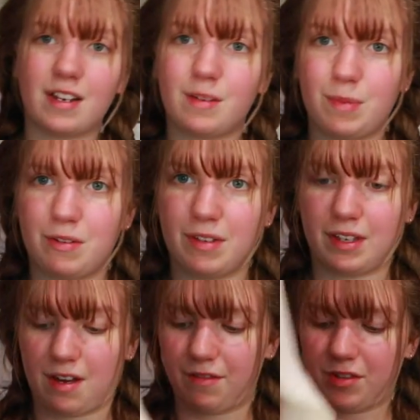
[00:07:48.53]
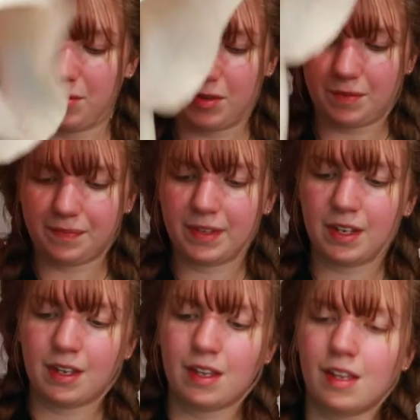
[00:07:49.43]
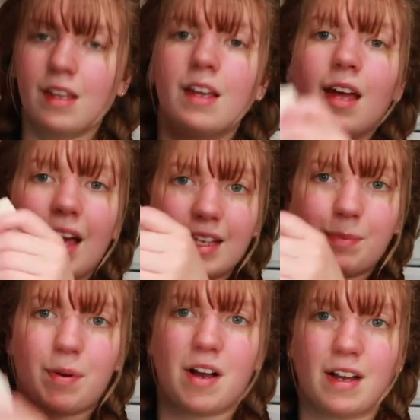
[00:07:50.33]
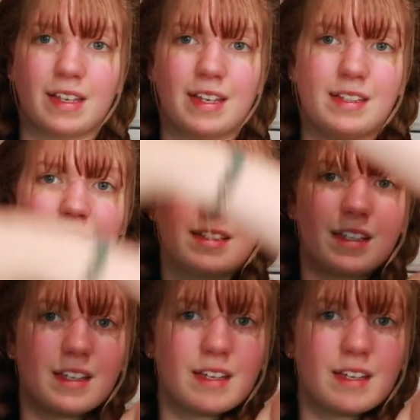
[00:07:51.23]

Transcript: it to be really comfortable. It has pockets.